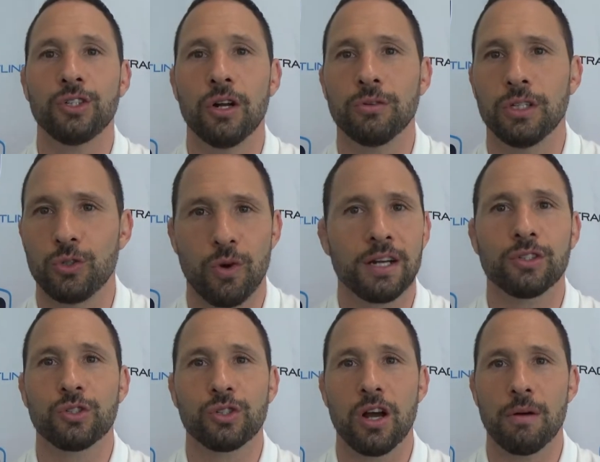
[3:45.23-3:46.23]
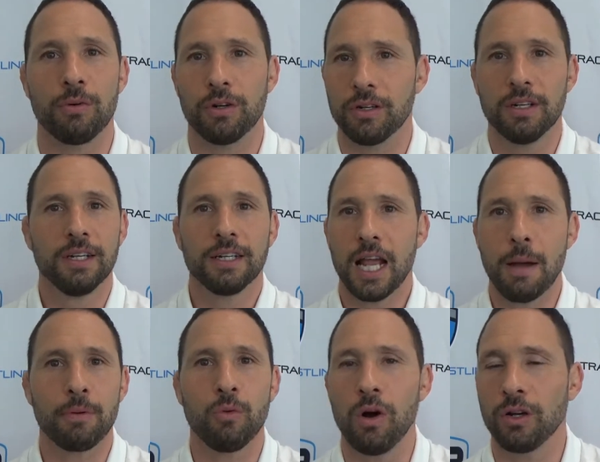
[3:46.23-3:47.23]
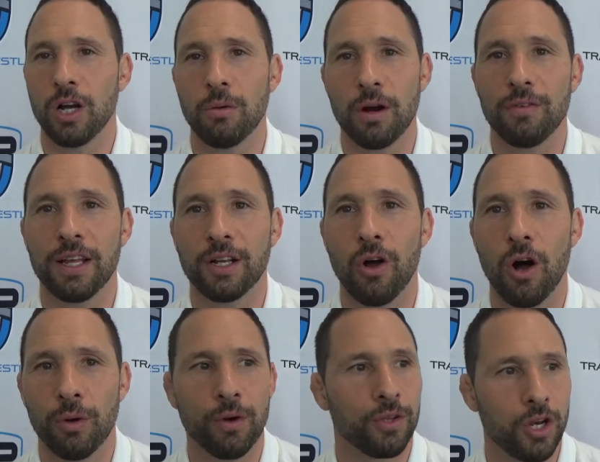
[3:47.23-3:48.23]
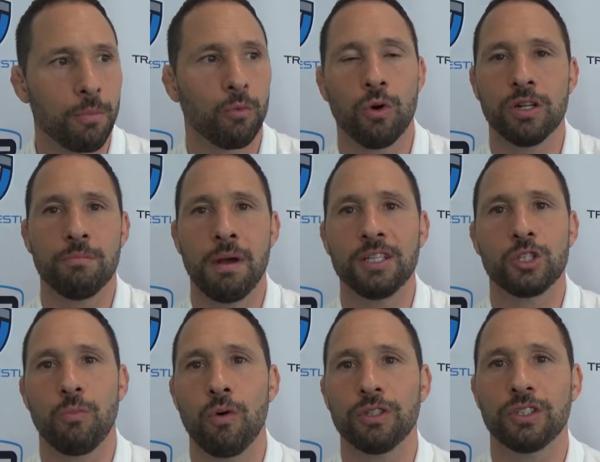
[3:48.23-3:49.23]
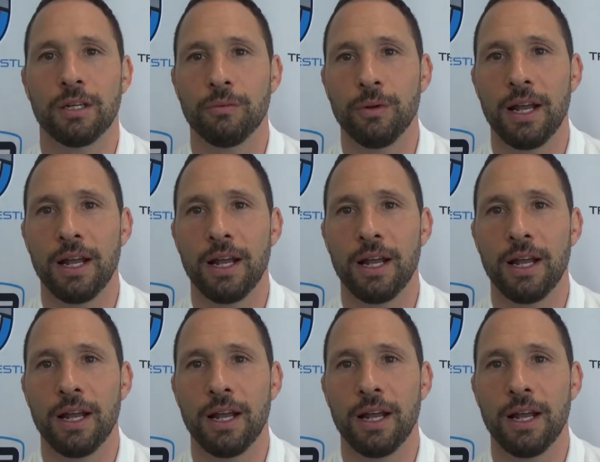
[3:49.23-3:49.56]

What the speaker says: You know, the Director's Cup or Capital One Cup, whatever they call it, we were the number one men's sports team.